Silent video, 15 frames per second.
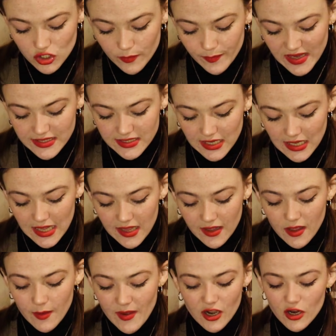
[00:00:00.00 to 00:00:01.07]
so
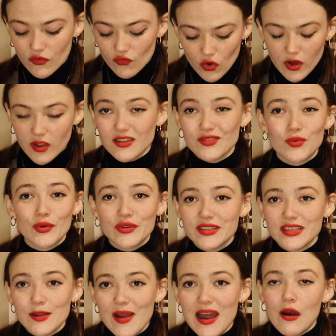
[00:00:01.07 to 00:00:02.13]
basically, American Royals, what
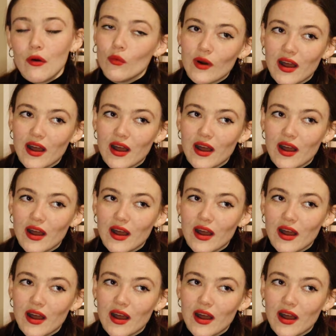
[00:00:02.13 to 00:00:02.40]
is it about?